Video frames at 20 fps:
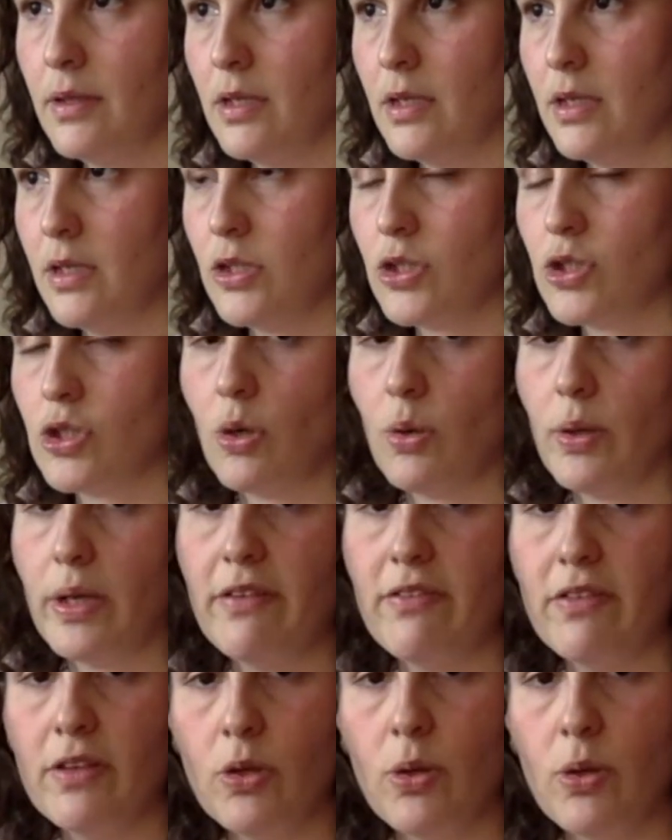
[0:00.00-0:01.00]
So
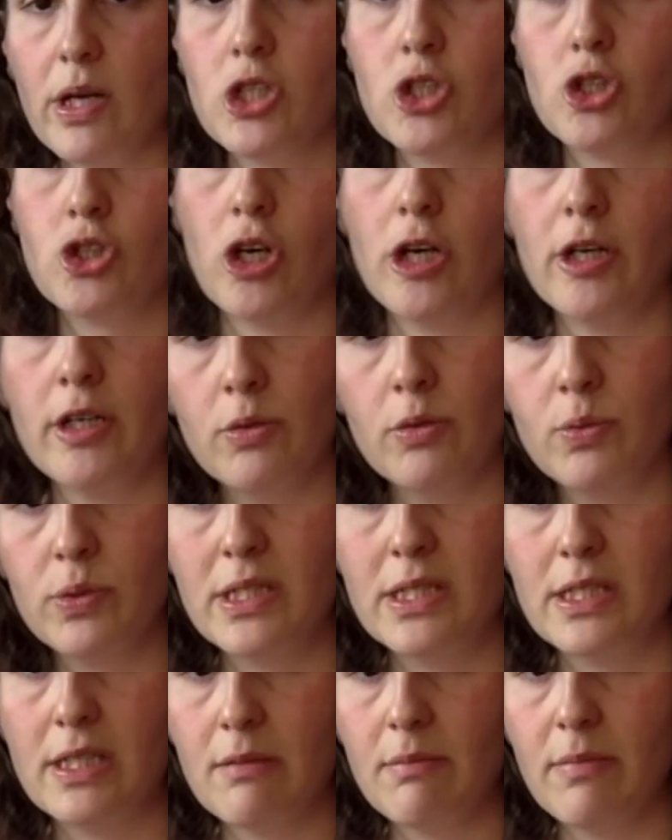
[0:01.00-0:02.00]
even though I started with
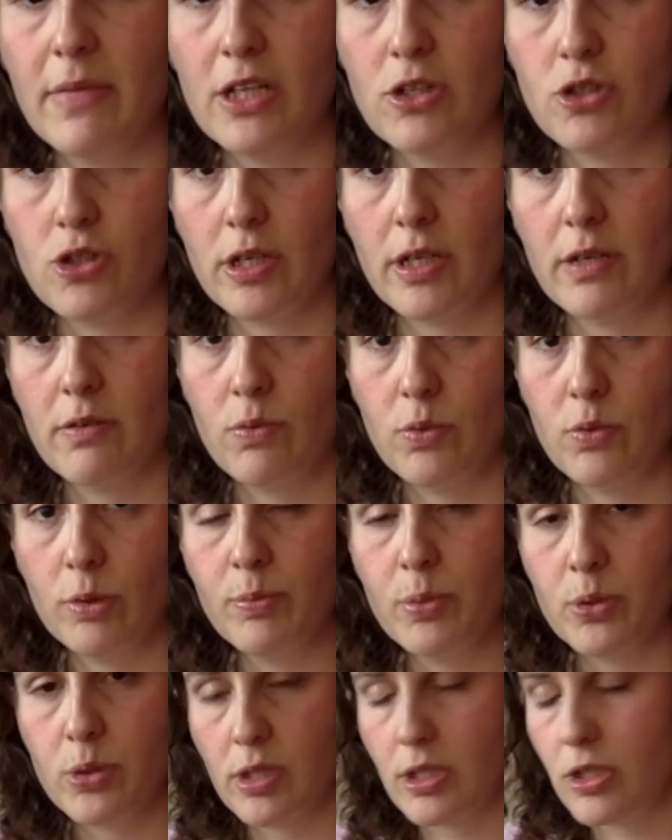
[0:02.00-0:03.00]
C major in
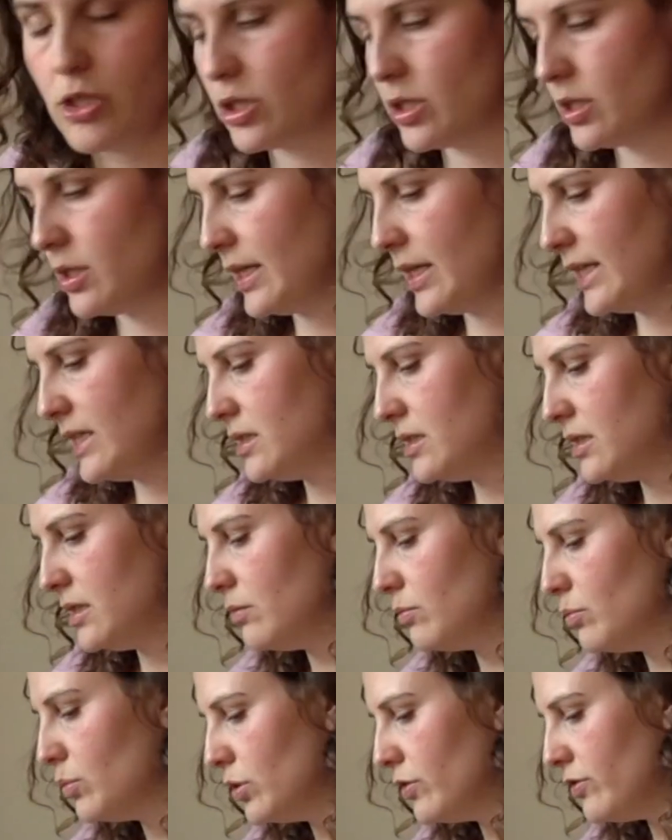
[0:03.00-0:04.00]
root position, I
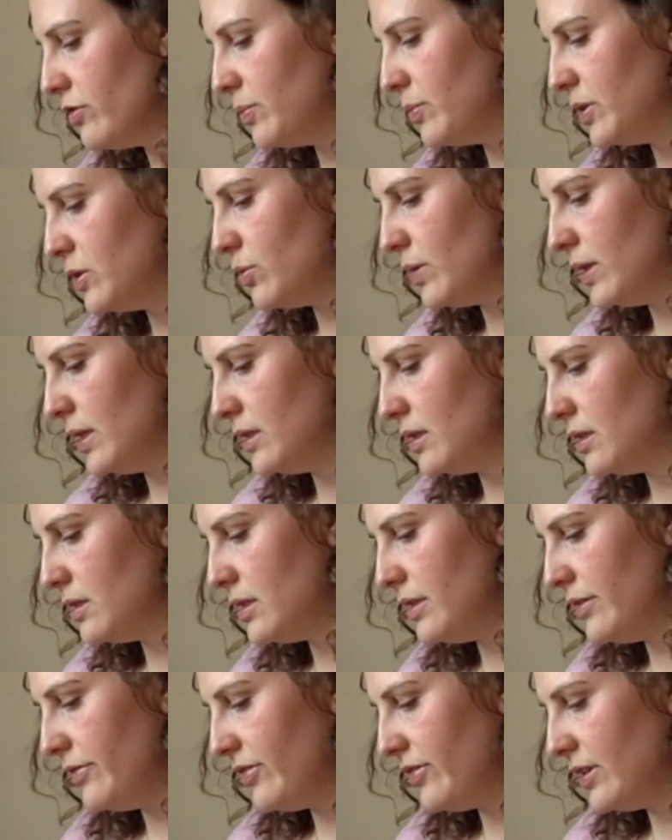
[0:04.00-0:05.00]
still moved between the
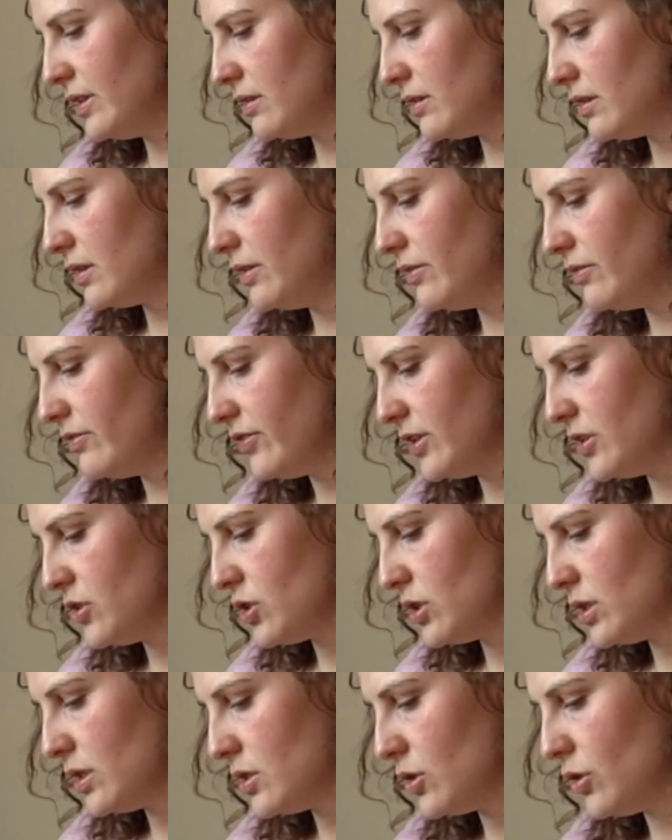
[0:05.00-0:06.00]
different
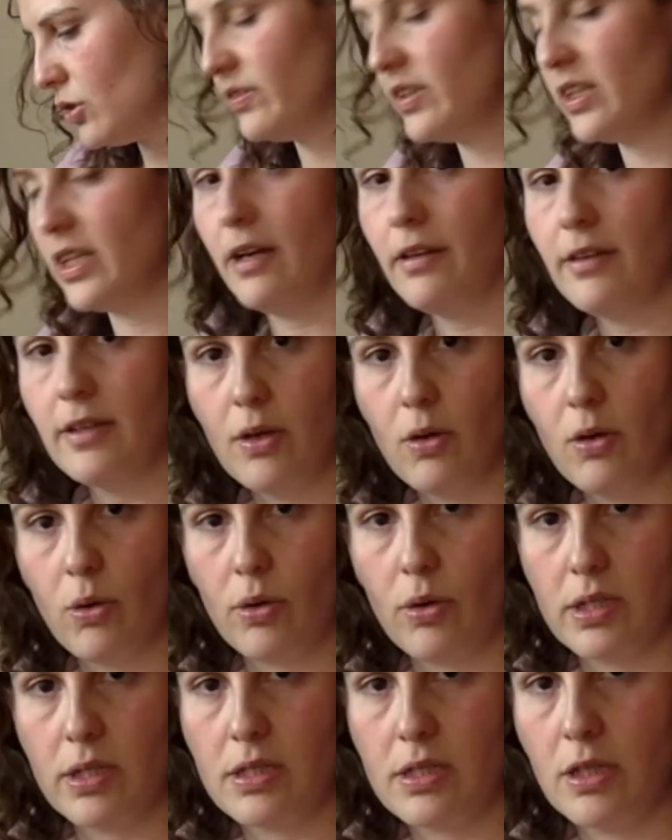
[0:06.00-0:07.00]
inversions of the other
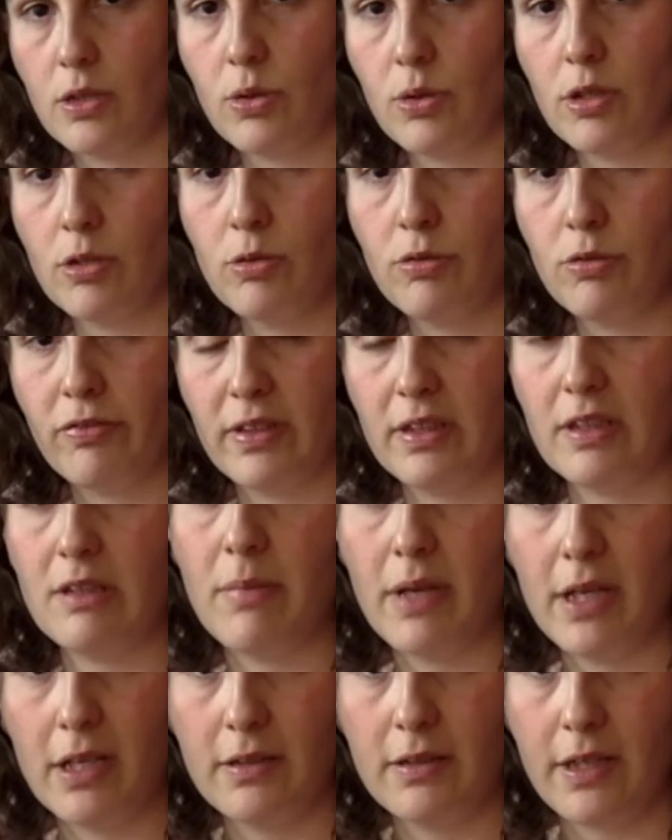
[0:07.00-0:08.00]
chords in order to fit the
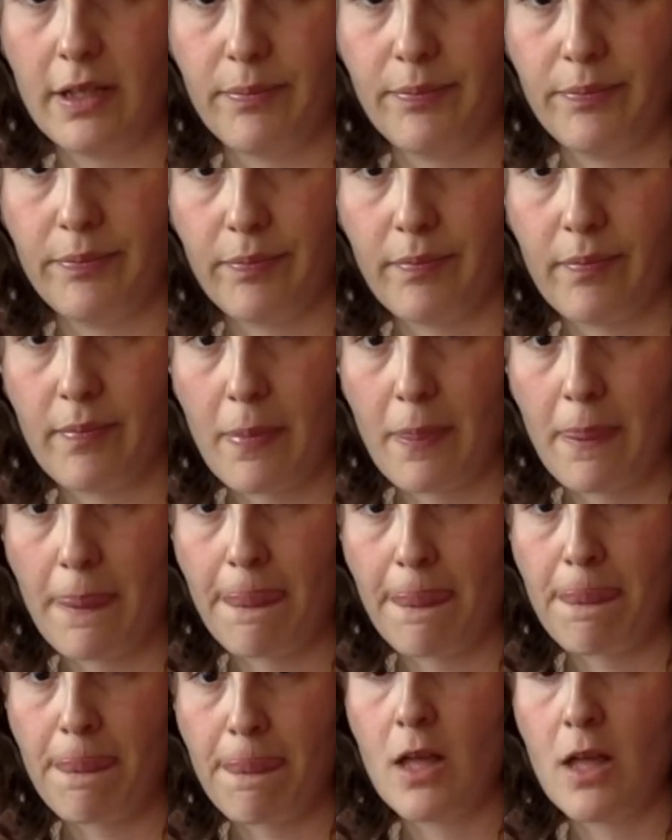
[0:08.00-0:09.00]
melody.
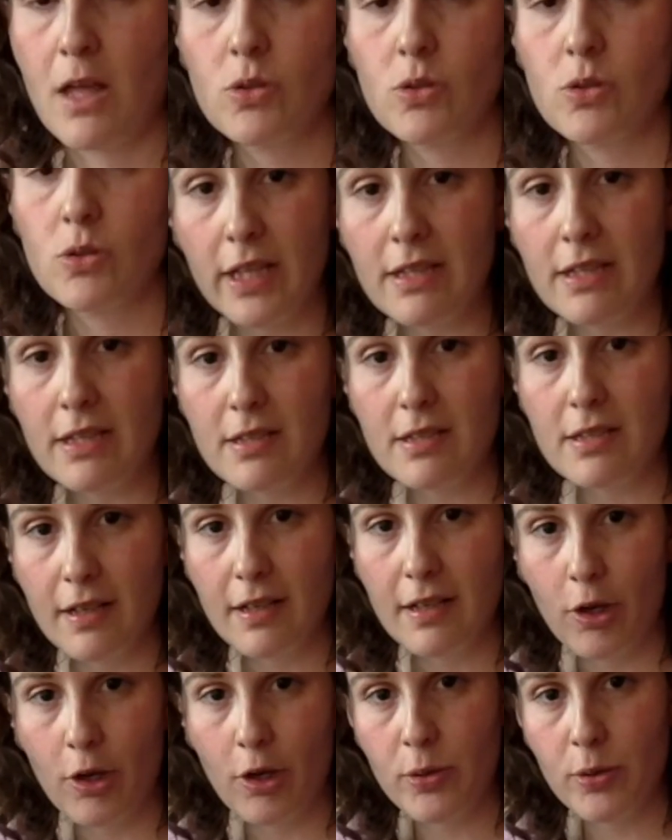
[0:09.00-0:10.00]
So that's it. I
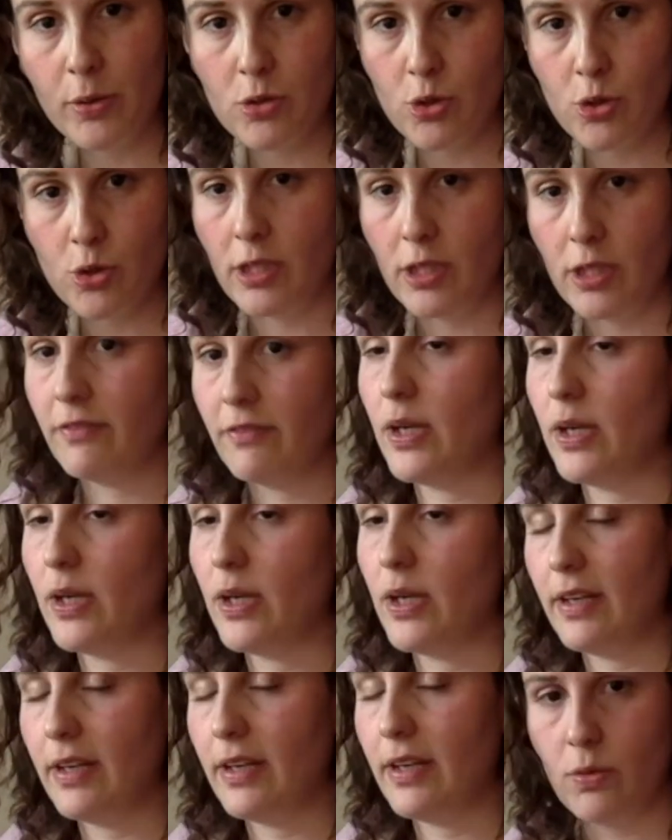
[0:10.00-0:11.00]
hope you enjoyed it. If you
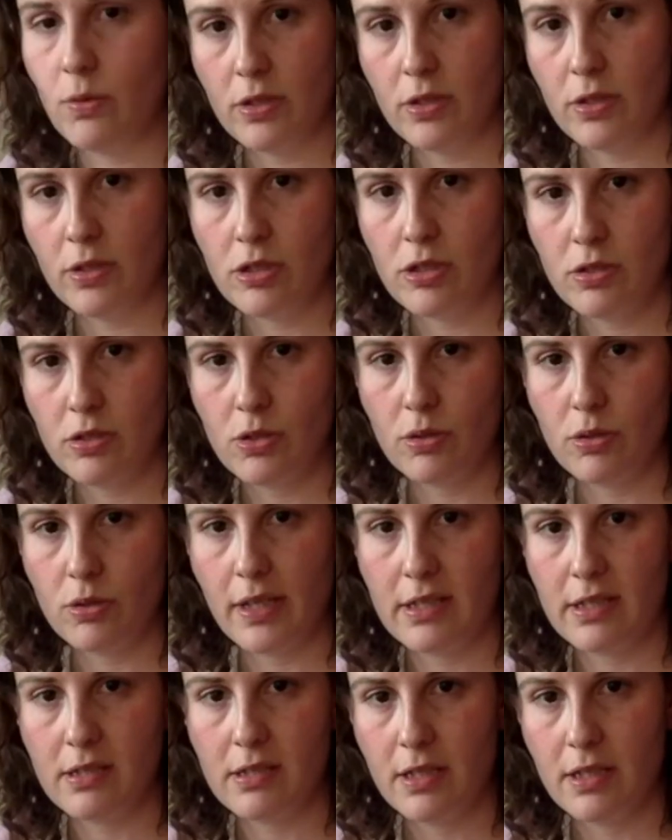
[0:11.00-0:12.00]
have any questions, don't
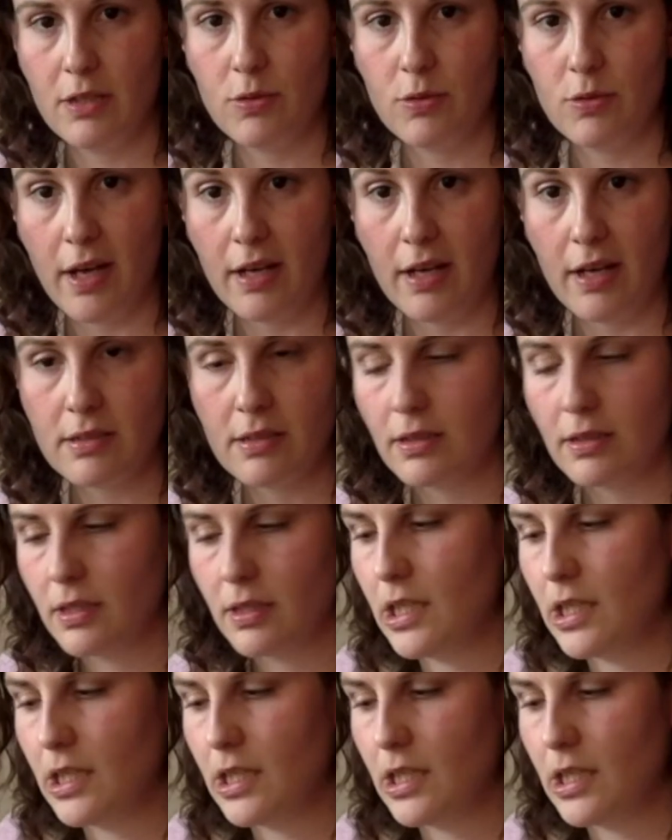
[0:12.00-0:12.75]
hesitate to ask.